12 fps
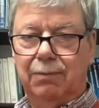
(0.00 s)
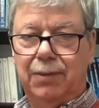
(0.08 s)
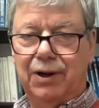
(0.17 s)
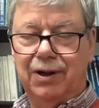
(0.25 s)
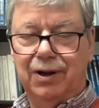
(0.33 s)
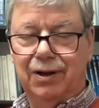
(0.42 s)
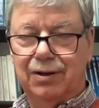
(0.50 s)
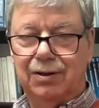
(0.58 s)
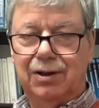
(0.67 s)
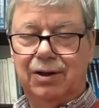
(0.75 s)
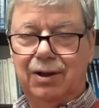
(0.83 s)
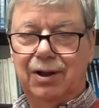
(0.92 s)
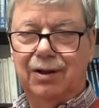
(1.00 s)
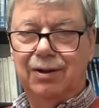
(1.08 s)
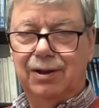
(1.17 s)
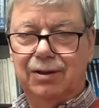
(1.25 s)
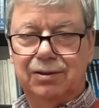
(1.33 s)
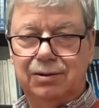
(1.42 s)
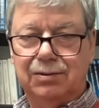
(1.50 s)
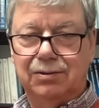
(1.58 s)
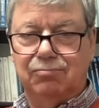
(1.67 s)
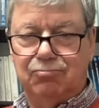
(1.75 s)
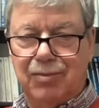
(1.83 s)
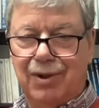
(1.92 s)
But uh,
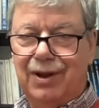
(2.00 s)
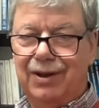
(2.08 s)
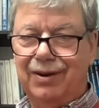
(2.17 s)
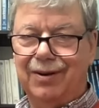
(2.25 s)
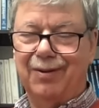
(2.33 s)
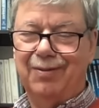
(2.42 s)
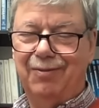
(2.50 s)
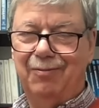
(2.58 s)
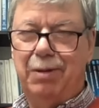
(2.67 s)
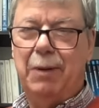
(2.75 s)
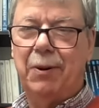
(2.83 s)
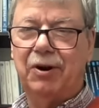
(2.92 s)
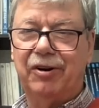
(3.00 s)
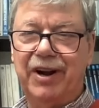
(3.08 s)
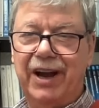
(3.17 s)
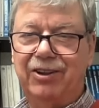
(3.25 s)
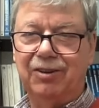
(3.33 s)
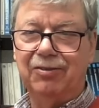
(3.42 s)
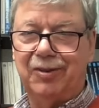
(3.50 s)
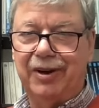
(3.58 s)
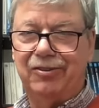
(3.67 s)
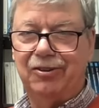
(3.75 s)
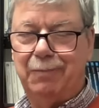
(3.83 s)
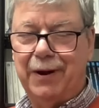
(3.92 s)
Stacy, do you have any people are creative, so I
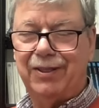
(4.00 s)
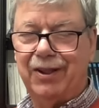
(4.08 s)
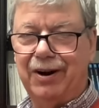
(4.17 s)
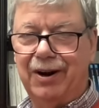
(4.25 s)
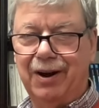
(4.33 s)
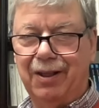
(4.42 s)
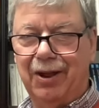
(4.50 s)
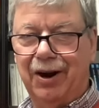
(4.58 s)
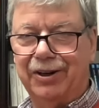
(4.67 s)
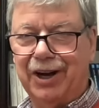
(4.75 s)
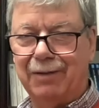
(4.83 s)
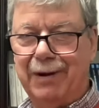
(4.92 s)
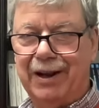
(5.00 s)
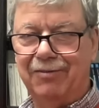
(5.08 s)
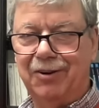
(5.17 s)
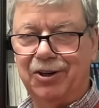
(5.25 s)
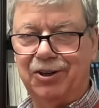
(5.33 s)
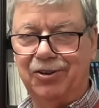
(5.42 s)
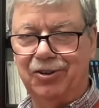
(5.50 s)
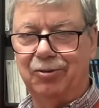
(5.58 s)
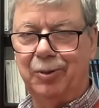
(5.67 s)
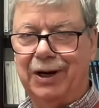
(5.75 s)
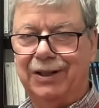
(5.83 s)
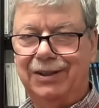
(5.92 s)
suspect there are there are dark matter versions
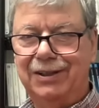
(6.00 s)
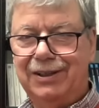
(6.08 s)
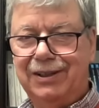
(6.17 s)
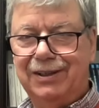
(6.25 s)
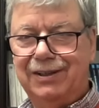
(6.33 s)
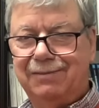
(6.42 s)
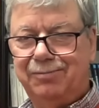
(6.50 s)
as well. Right.